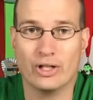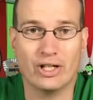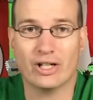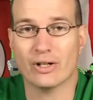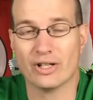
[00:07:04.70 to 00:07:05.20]

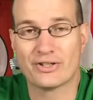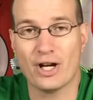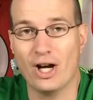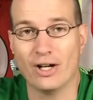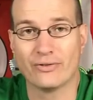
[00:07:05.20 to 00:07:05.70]
near as
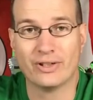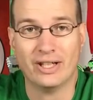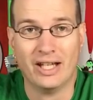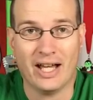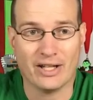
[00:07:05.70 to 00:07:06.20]
soft
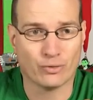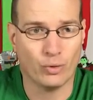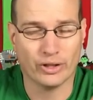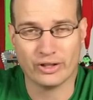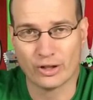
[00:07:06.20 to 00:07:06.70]
as
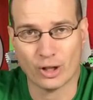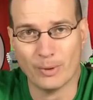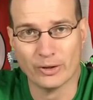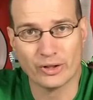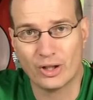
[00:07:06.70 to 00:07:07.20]
what the
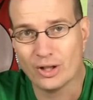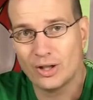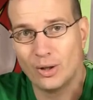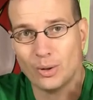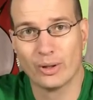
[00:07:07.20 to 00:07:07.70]
Turbos
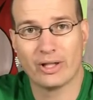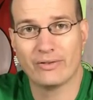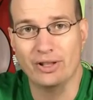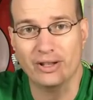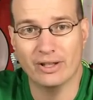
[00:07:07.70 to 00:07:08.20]
are or
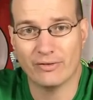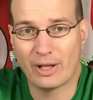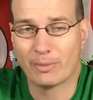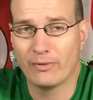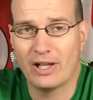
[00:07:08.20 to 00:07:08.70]
even the
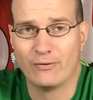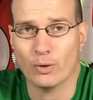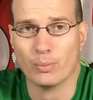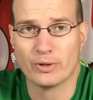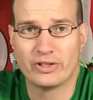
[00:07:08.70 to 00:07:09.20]
Vaporfly
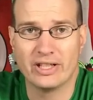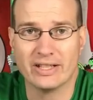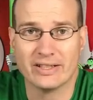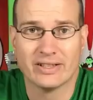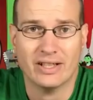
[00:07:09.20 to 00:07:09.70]

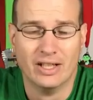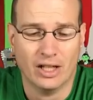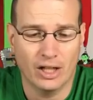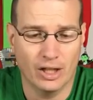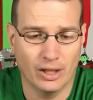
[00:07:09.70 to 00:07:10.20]

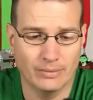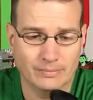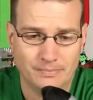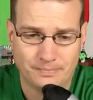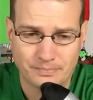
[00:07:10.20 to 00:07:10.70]

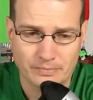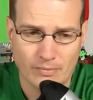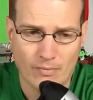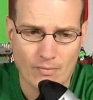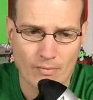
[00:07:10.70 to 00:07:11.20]
4%.
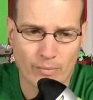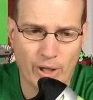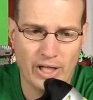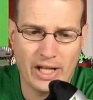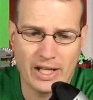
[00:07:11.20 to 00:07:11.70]

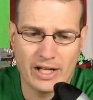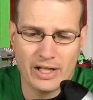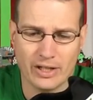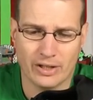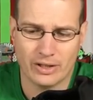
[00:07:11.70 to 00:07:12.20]
But
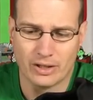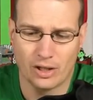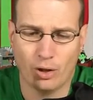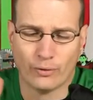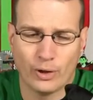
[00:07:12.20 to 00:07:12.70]
it
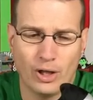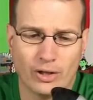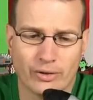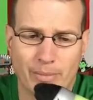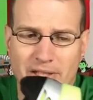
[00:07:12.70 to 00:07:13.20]

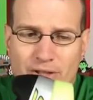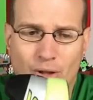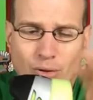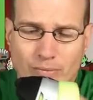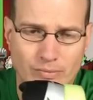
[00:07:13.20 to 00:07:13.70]
overall, the
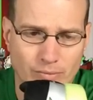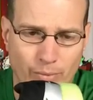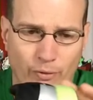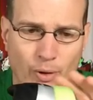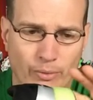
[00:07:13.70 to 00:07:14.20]
midsole
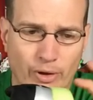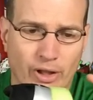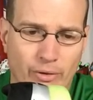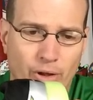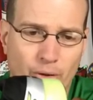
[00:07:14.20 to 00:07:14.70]
performed
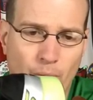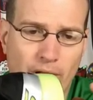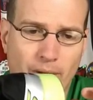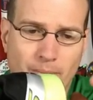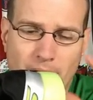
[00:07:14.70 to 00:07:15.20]
really, really
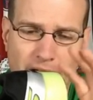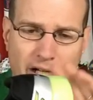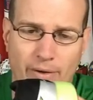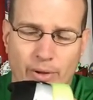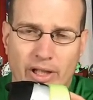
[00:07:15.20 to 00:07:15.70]
well,
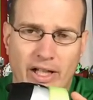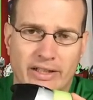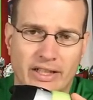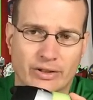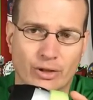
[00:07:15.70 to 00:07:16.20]
and I really
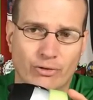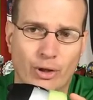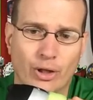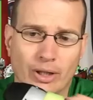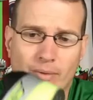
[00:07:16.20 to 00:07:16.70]
like that so
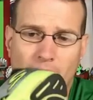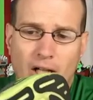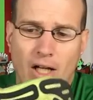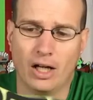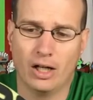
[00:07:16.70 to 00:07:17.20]
far.
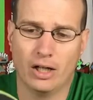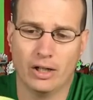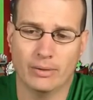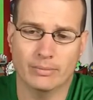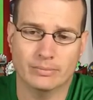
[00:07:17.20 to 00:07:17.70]

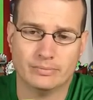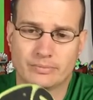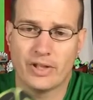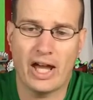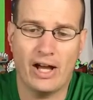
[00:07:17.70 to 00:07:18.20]
The
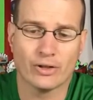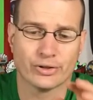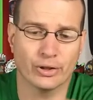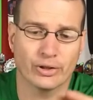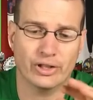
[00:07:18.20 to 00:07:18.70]

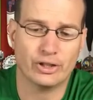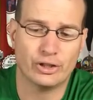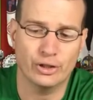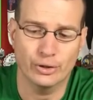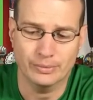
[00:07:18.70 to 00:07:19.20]
outsole of this
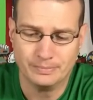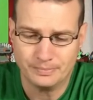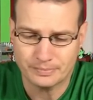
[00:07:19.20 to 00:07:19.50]
shoe,